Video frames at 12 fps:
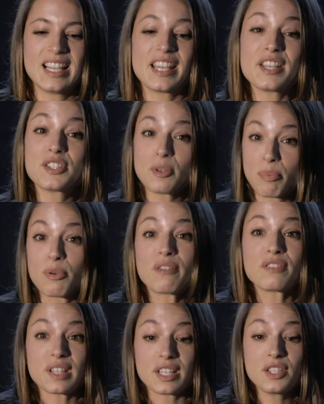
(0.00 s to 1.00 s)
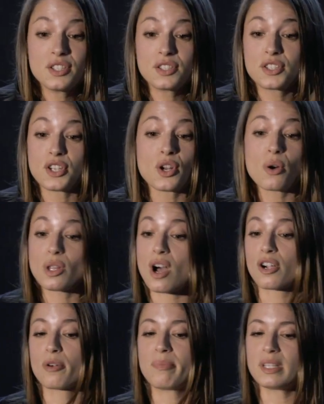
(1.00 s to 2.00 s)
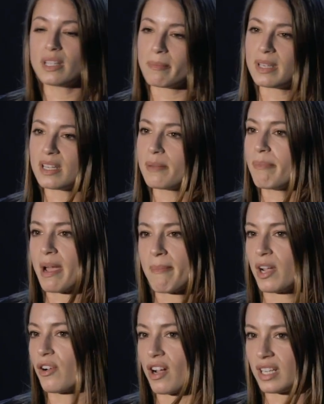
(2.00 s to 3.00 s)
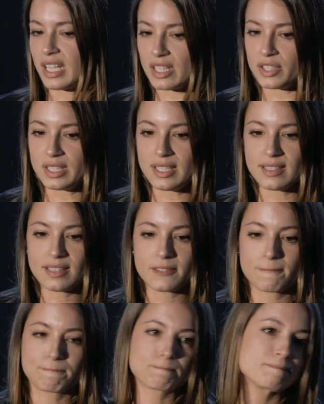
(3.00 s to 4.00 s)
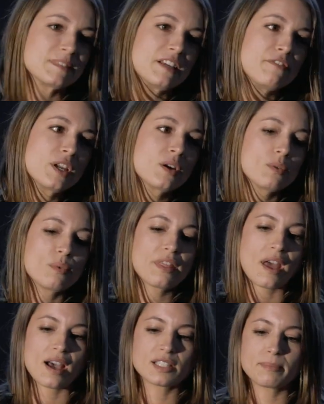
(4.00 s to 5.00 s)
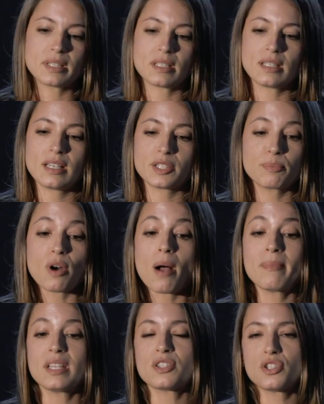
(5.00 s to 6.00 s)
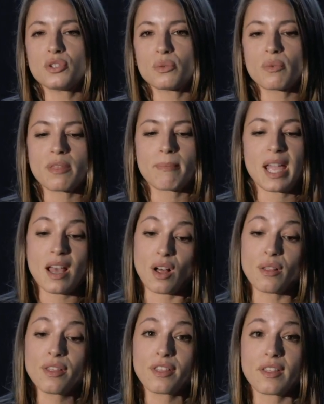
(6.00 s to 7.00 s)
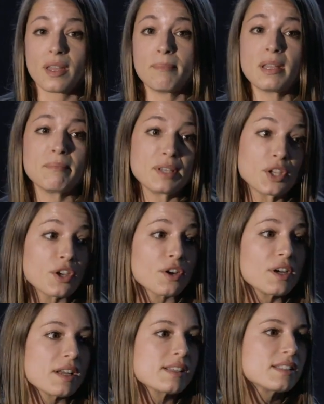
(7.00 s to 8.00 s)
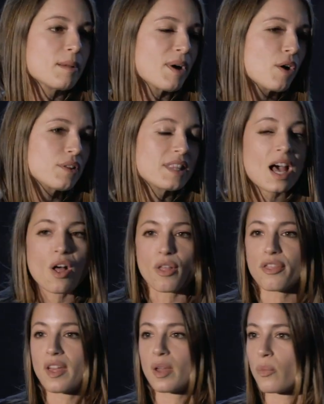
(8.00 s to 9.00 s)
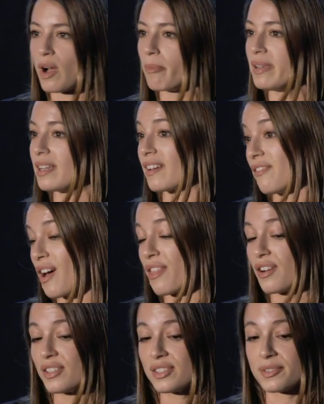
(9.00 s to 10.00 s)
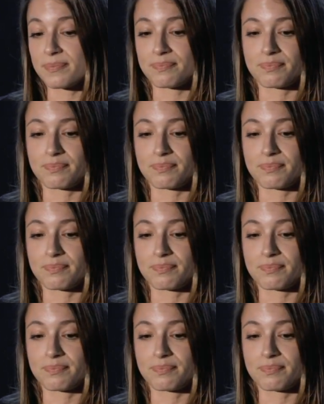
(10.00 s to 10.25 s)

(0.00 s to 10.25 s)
It is a privilege to no longer be limited by my chronic illness. Living with asthma has brought me in tune with my health and made me curious about the health and well-being of others.